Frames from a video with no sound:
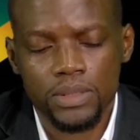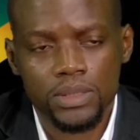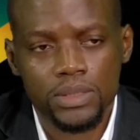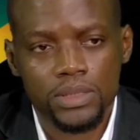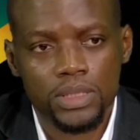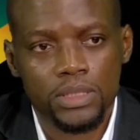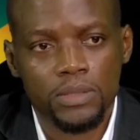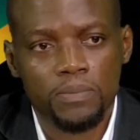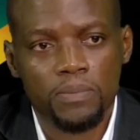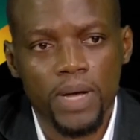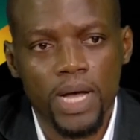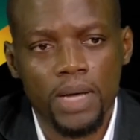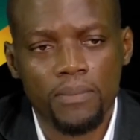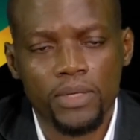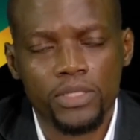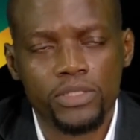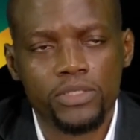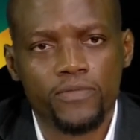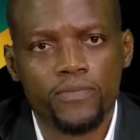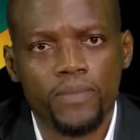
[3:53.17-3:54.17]
the
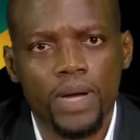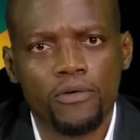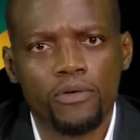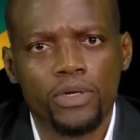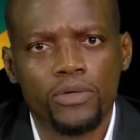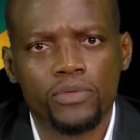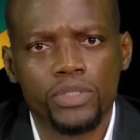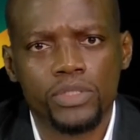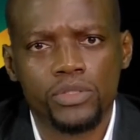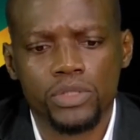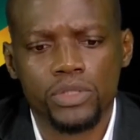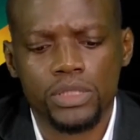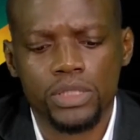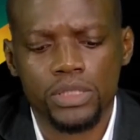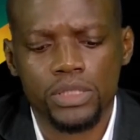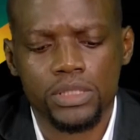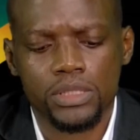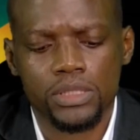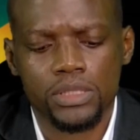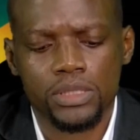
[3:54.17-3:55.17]
Department of Marine
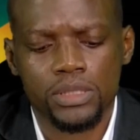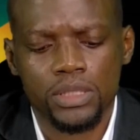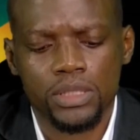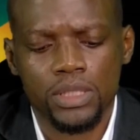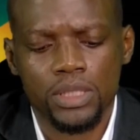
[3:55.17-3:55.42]
Resources